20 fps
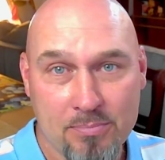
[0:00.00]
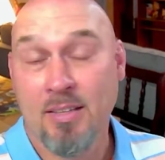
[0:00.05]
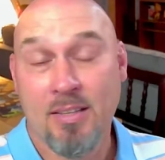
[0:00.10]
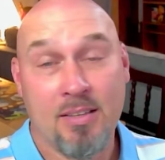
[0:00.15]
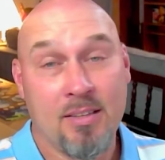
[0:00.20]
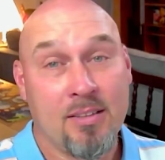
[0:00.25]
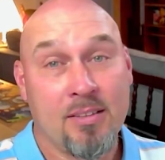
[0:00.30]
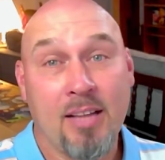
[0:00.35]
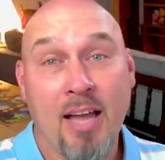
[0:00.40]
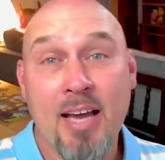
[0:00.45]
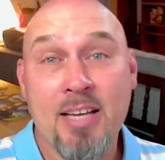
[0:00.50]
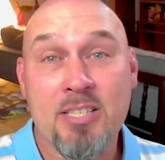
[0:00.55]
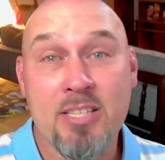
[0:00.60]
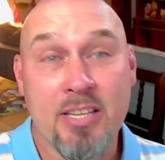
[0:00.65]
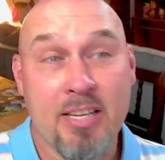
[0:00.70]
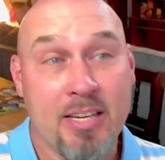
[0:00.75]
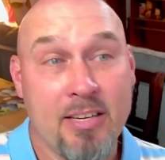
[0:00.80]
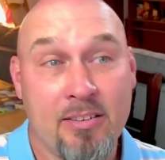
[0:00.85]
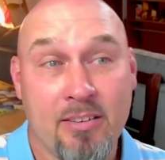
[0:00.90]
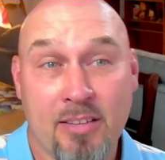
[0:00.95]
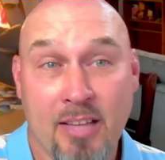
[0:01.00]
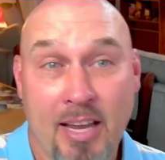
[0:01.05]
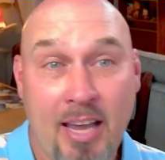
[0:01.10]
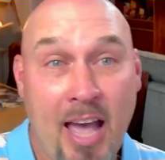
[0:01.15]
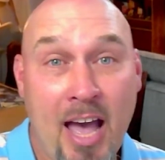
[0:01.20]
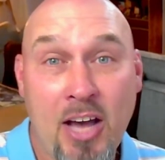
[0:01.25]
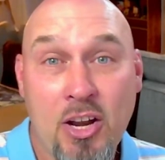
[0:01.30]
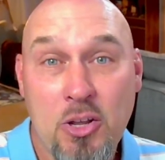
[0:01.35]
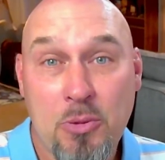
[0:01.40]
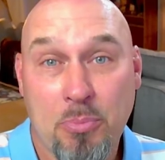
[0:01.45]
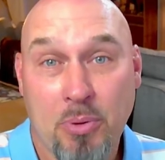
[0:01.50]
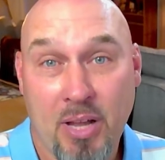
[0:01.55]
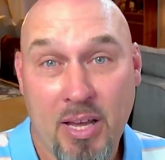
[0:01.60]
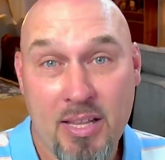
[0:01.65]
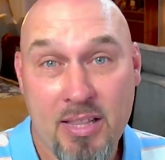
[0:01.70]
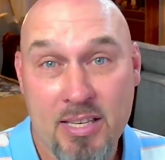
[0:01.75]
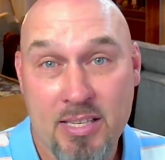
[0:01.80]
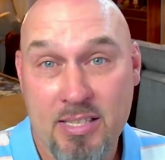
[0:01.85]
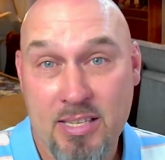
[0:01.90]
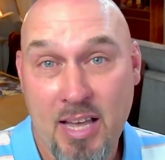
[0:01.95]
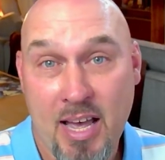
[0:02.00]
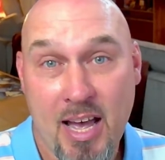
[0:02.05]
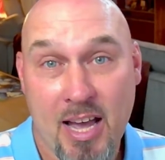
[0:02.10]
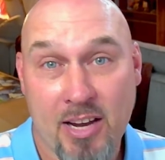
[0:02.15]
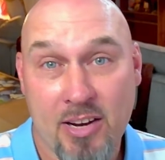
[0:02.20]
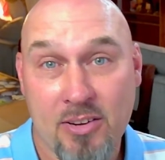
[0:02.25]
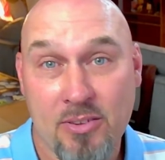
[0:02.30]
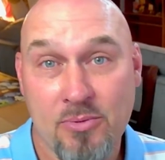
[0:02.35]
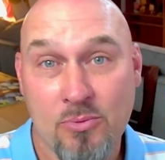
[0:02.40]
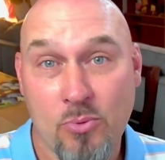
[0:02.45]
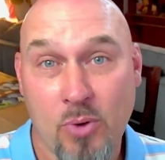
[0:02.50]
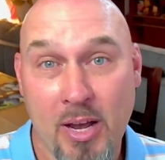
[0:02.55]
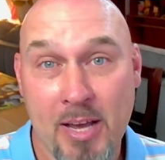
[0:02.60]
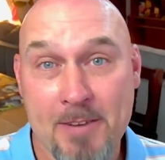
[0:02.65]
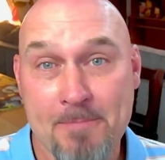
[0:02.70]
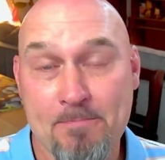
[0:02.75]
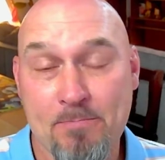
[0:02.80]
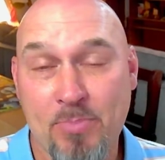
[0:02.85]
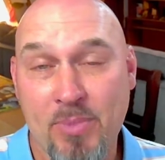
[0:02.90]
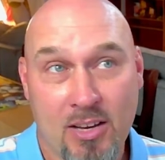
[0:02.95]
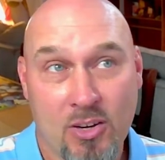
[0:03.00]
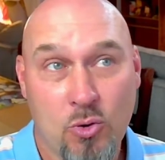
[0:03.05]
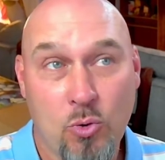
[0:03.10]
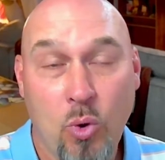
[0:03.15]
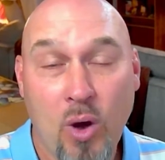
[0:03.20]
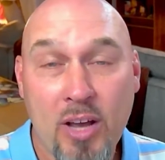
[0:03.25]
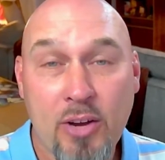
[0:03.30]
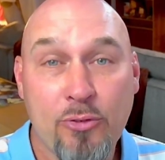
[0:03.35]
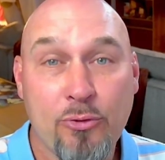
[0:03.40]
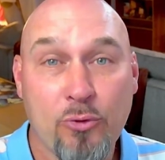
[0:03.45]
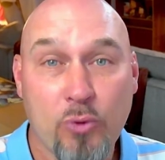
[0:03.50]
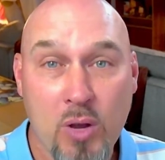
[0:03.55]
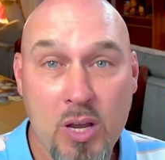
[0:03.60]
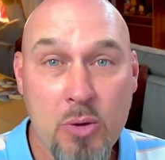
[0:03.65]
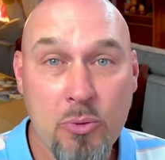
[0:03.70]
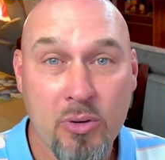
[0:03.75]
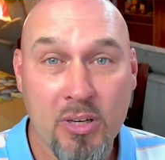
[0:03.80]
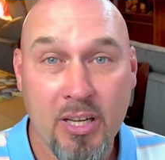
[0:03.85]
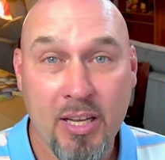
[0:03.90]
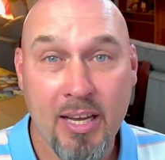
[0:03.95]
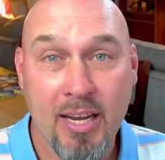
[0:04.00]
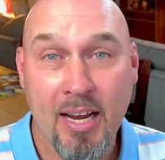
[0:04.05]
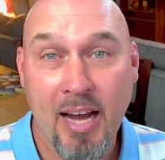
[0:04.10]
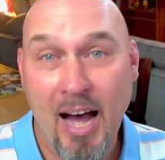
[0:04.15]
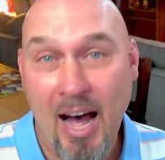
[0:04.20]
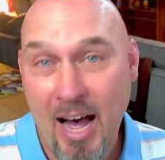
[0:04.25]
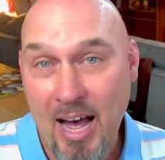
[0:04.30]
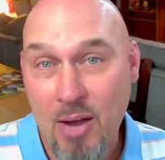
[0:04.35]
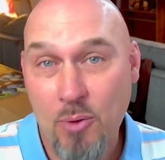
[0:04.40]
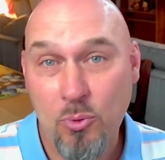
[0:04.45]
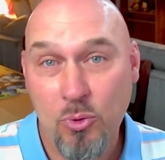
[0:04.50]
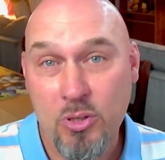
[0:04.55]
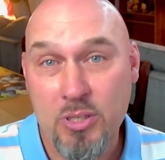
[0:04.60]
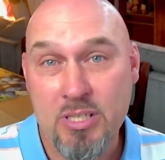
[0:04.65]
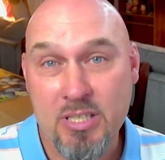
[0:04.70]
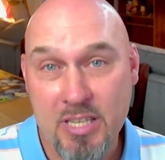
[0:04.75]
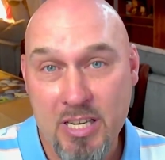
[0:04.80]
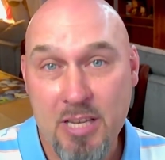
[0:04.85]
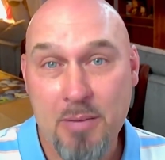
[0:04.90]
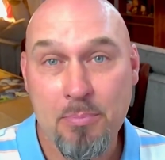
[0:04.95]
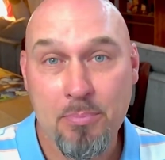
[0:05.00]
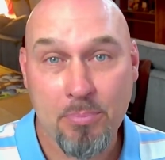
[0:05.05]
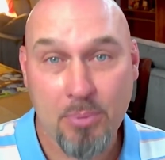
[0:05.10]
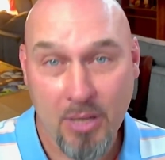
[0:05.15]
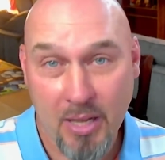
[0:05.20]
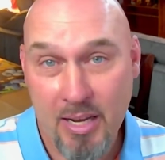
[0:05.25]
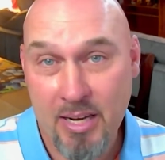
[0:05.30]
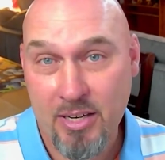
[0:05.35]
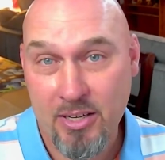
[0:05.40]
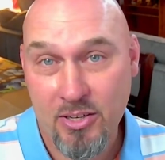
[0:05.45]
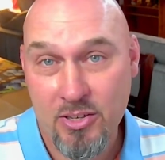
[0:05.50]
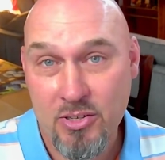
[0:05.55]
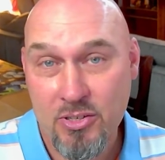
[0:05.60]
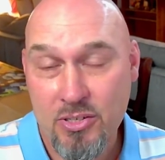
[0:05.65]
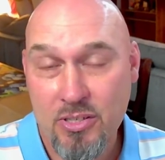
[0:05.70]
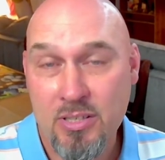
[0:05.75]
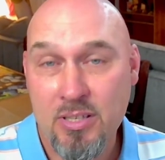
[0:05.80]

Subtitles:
Lastly, like how do you play this deck, right? Quite frequently, I will see players